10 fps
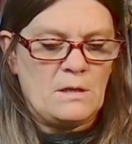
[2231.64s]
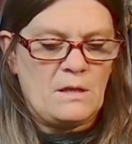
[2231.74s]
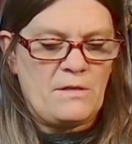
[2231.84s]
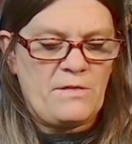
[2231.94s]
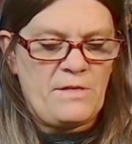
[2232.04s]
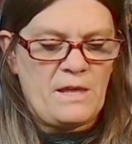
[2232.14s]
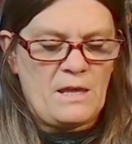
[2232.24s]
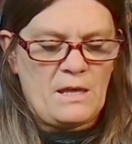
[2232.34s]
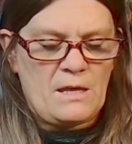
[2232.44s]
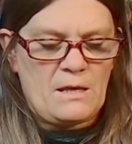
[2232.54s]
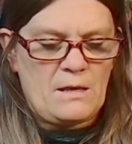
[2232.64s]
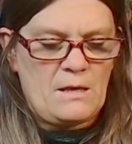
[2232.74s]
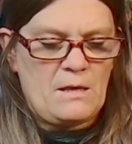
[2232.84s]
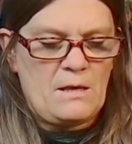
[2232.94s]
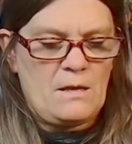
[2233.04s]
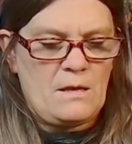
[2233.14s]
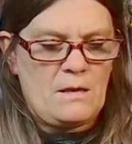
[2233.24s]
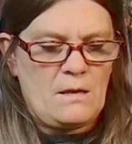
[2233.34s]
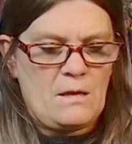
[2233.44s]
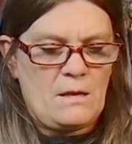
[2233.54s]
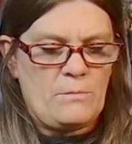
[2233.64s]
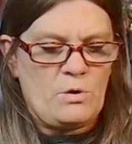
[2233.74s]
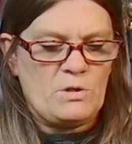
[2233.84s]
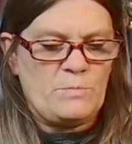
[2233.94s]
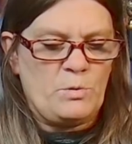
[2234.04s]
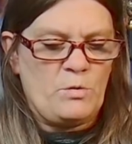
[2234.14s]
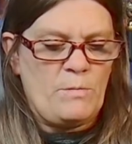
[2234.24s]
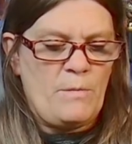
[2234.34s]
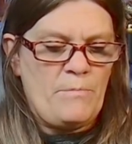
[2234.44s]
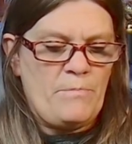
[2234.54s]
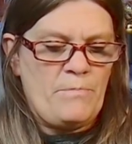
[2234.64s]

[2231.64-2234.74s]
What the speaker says: I think I'm going to put them on.